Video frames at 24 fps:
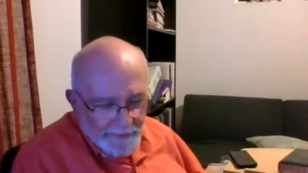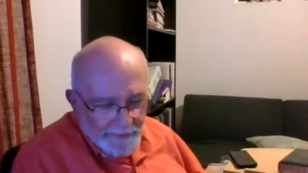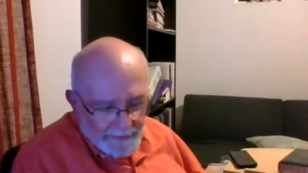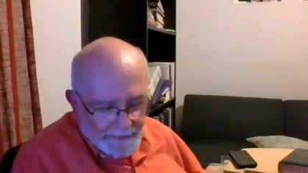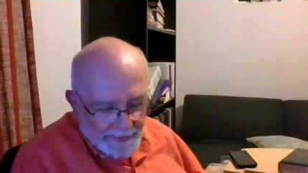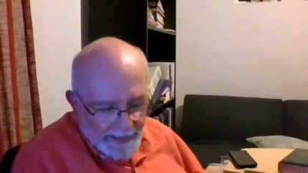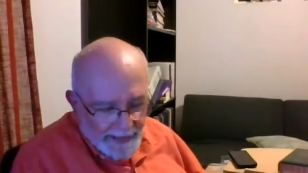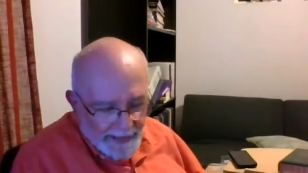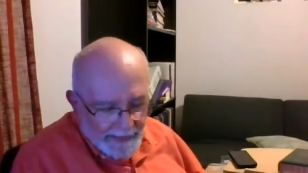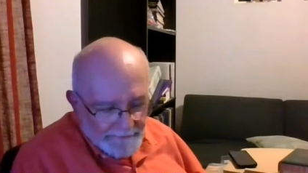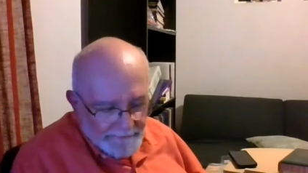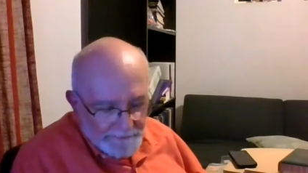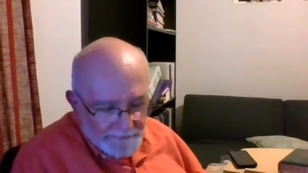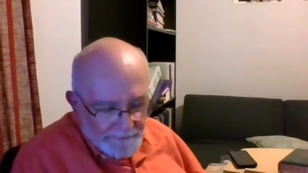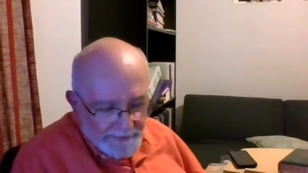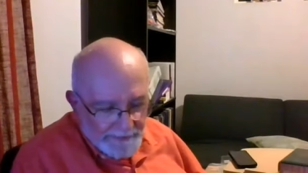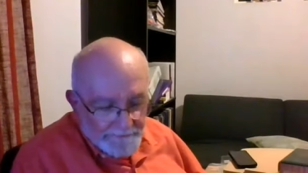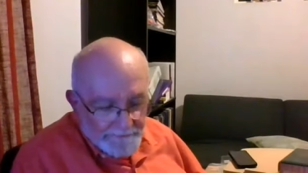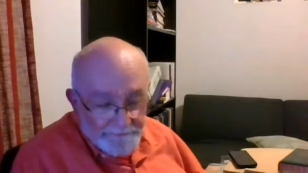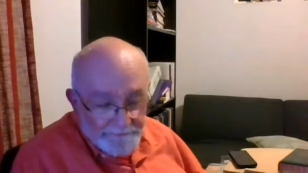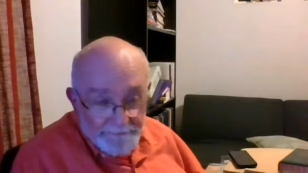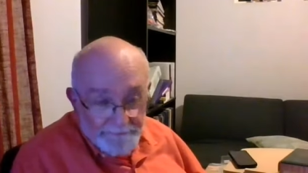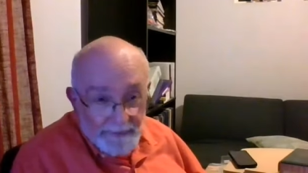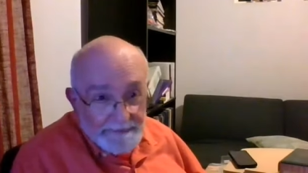really have to
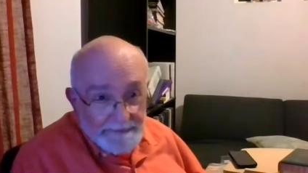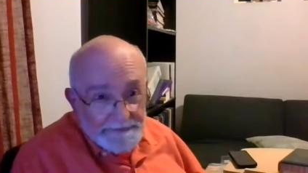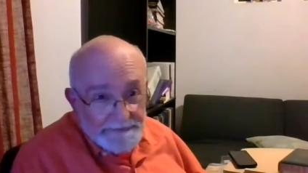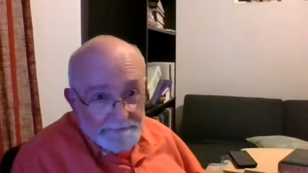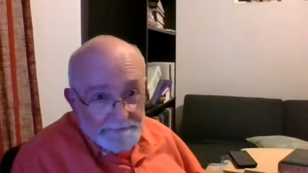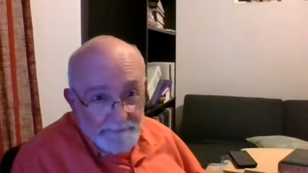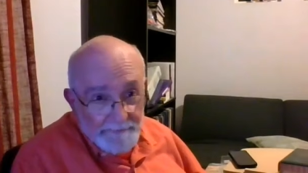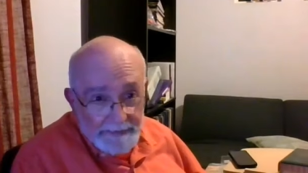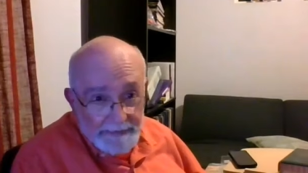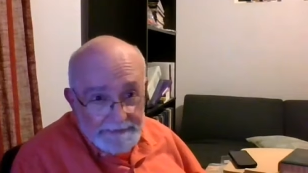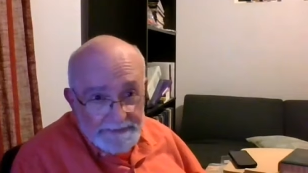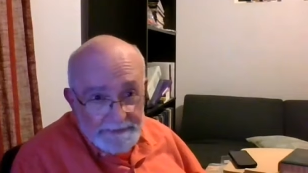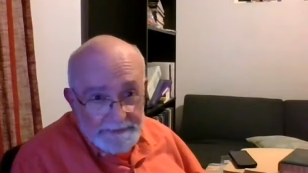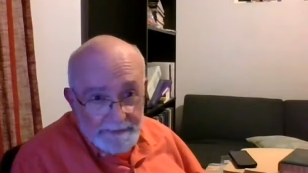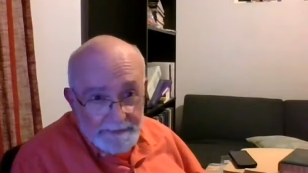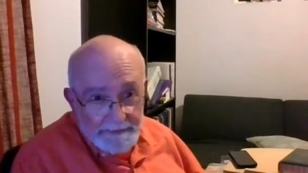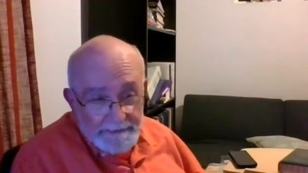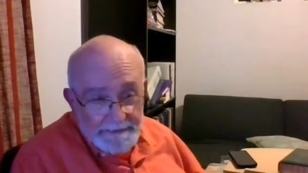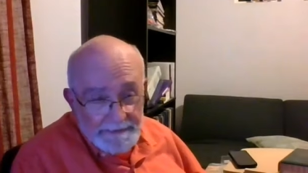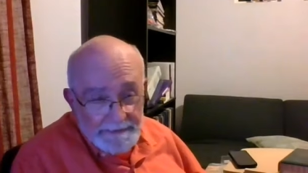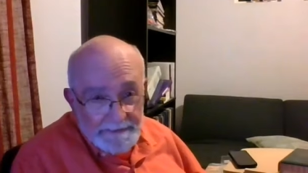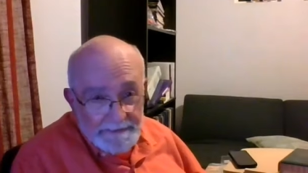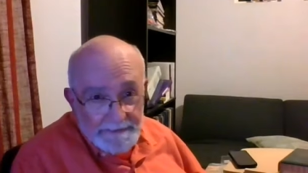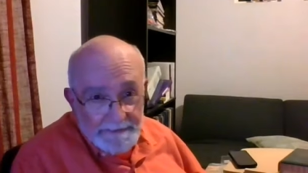be
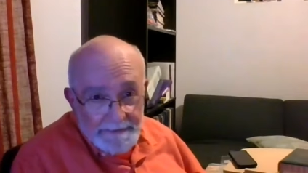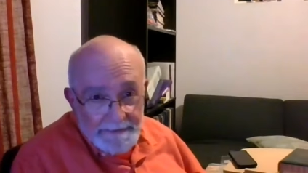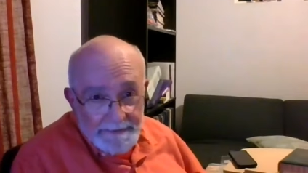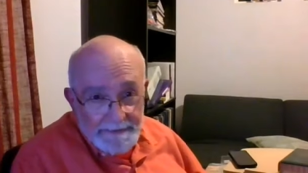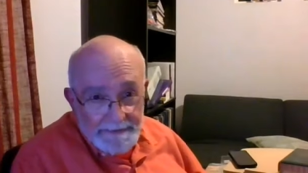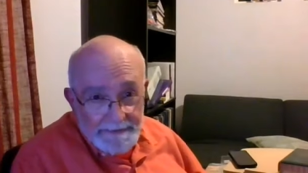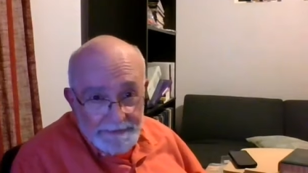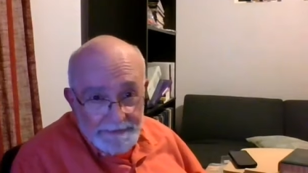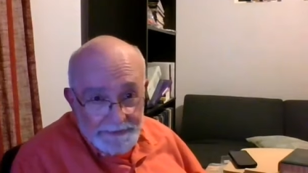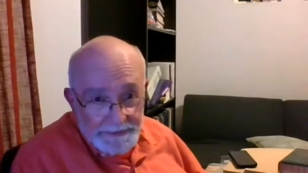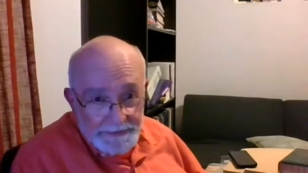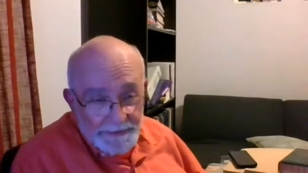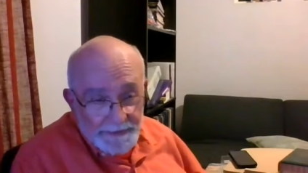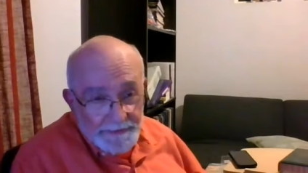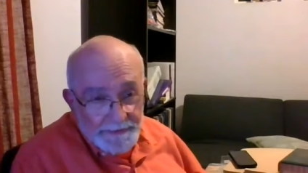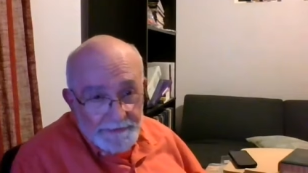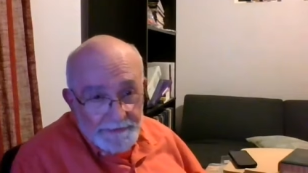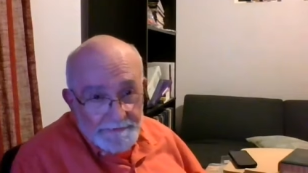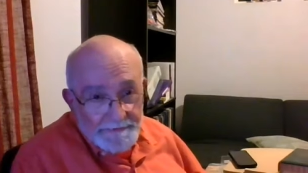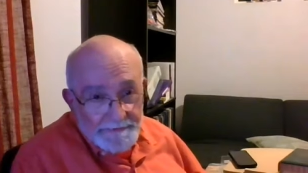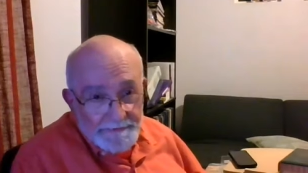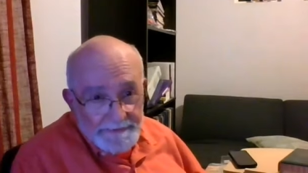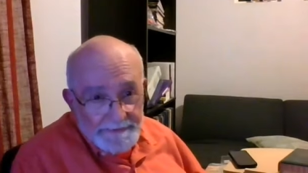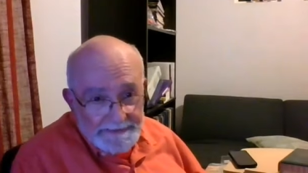fundamental
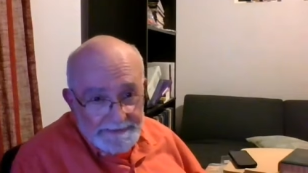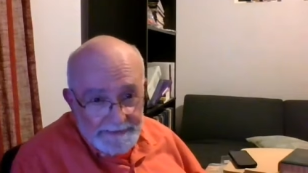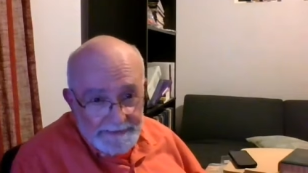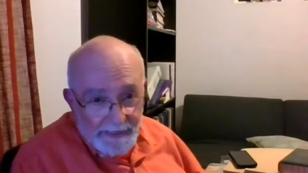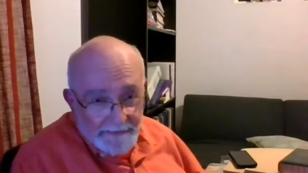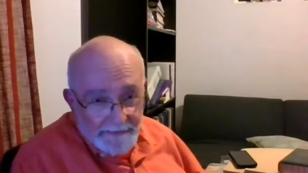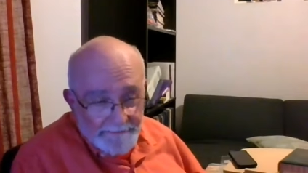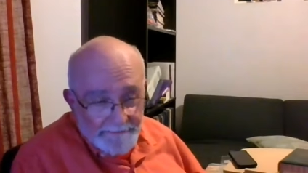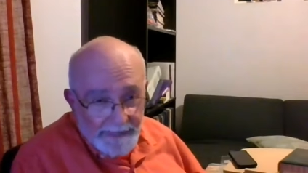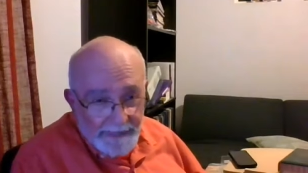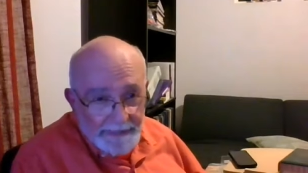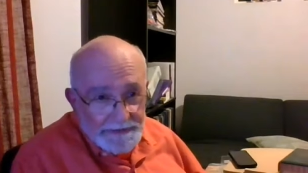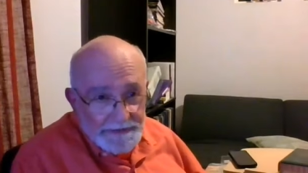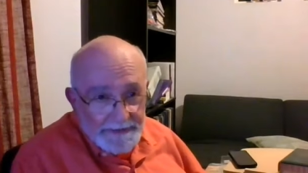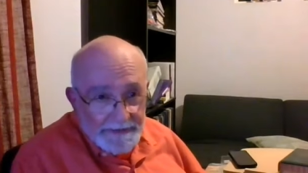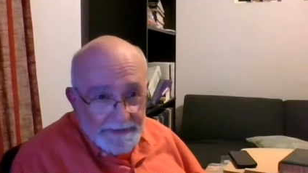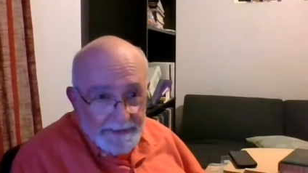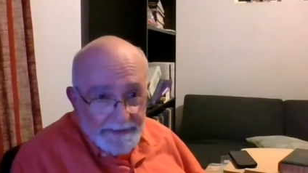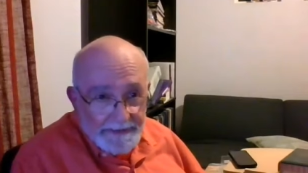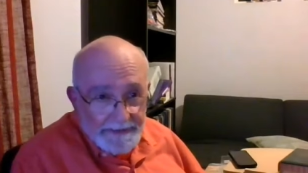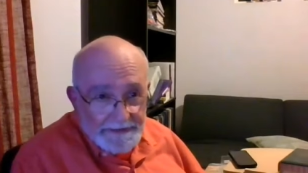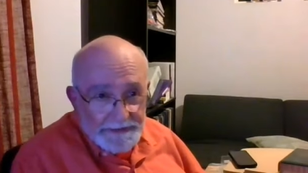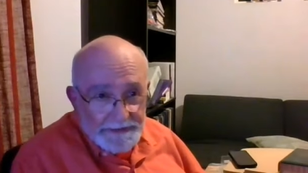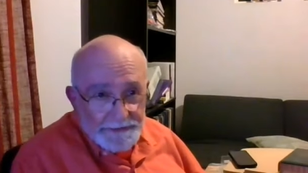to
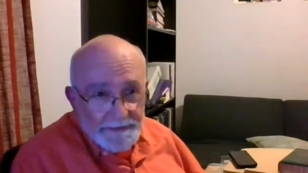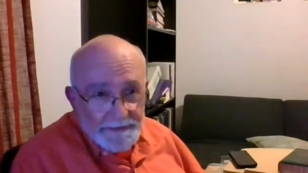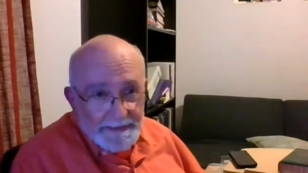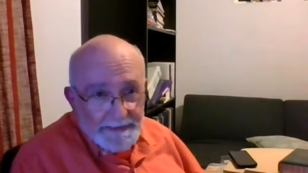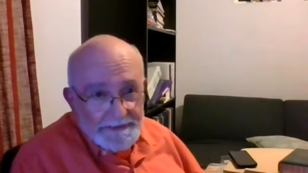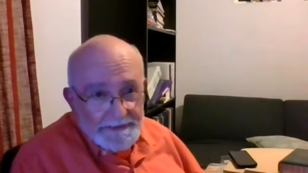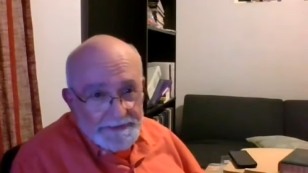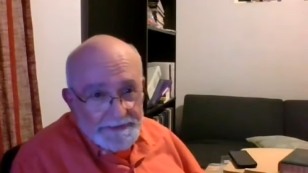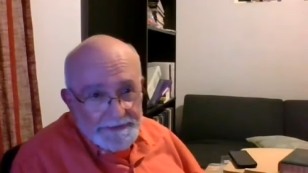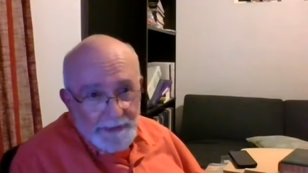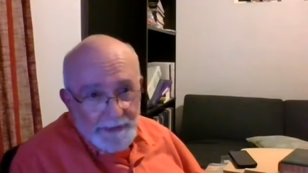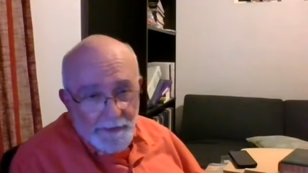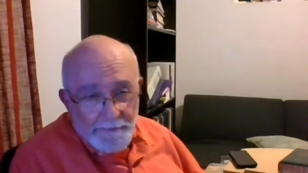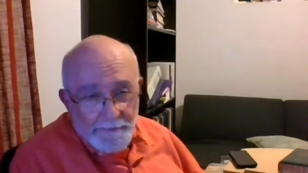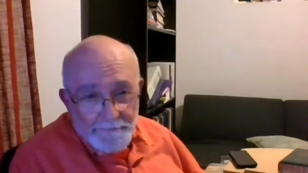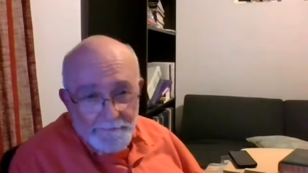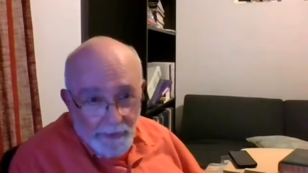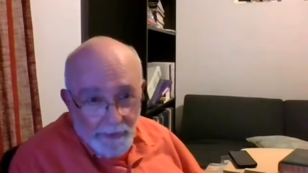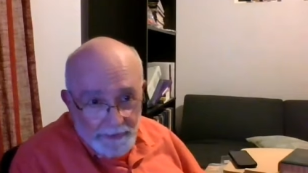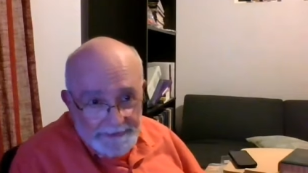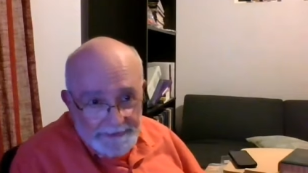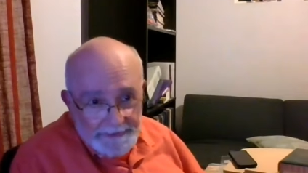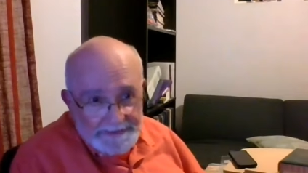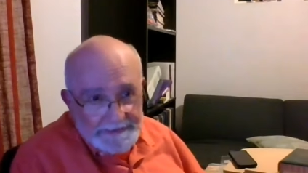salvation history. So
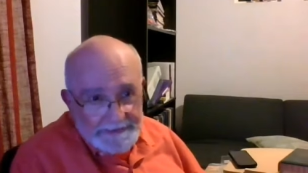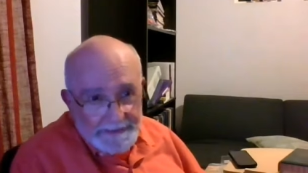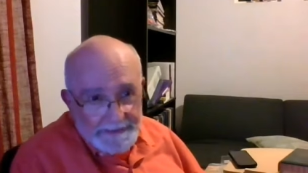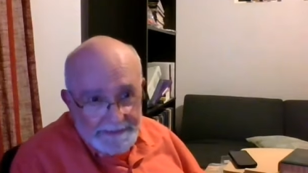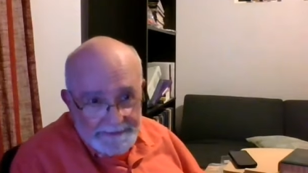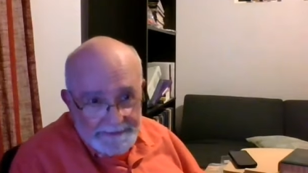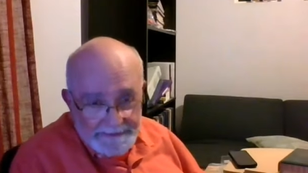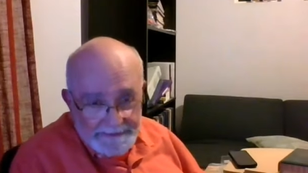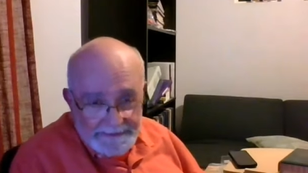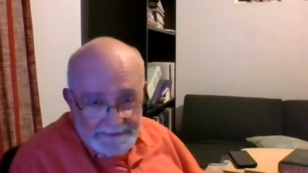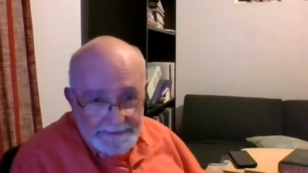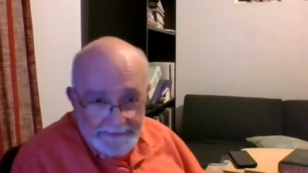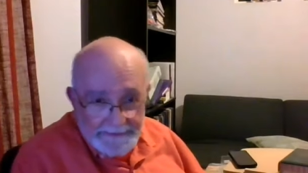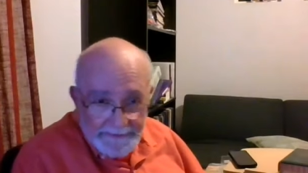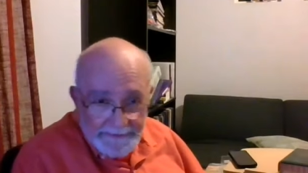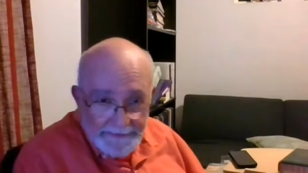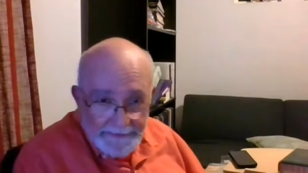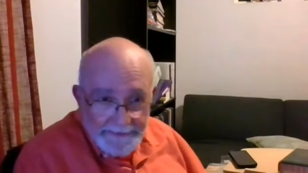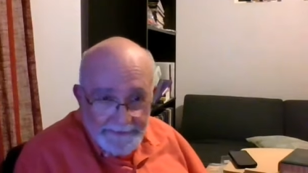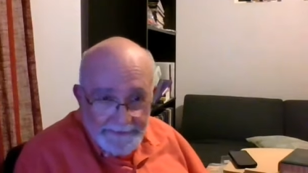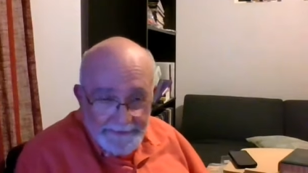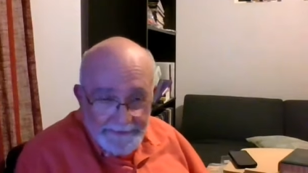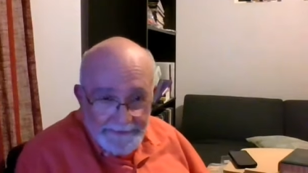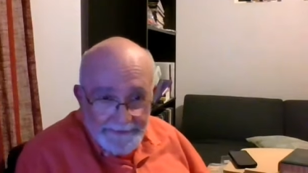Moses
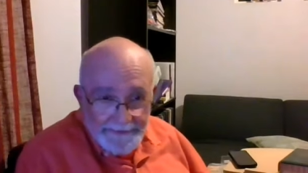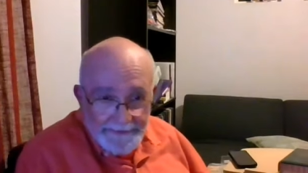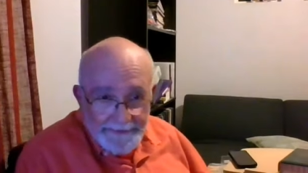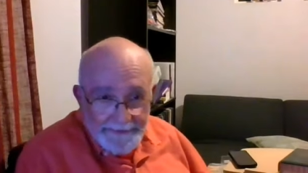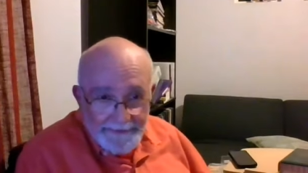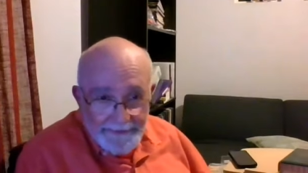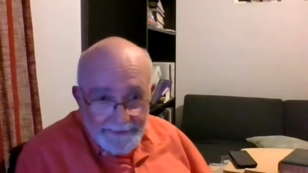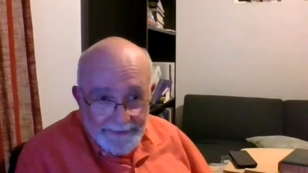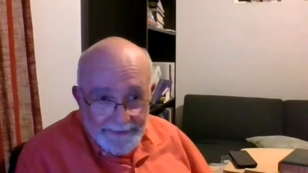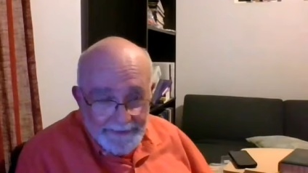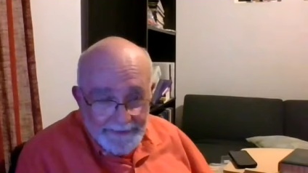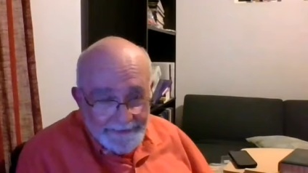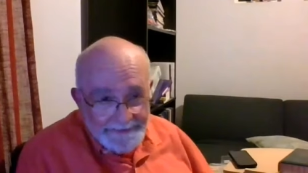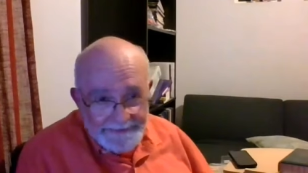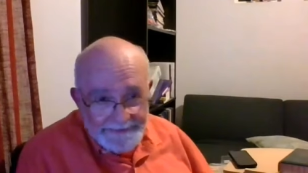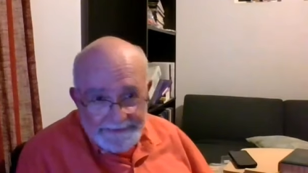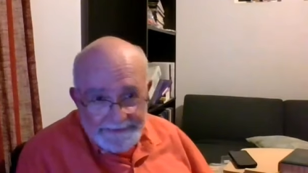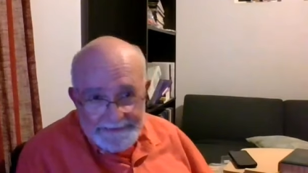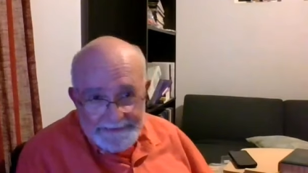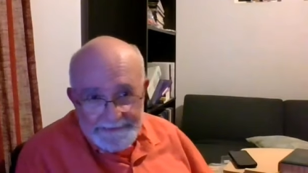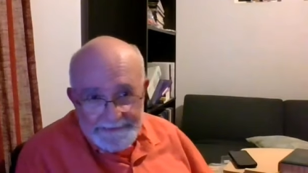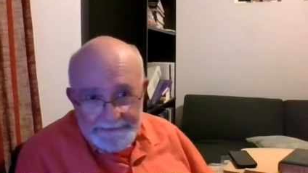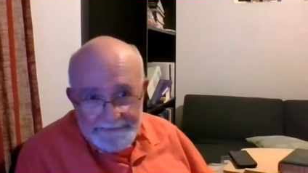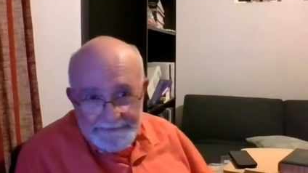
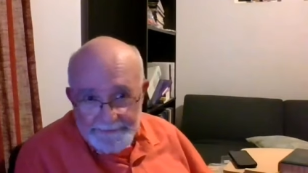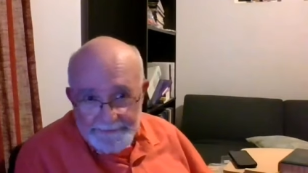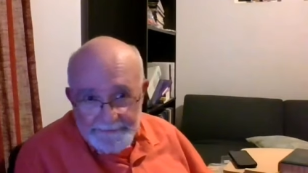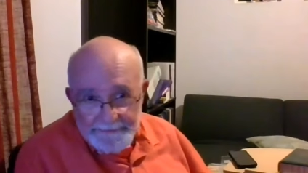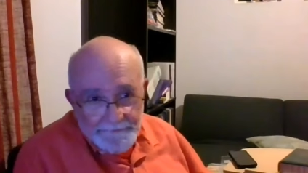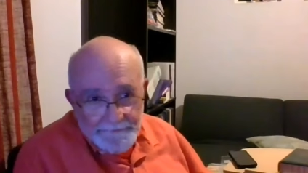is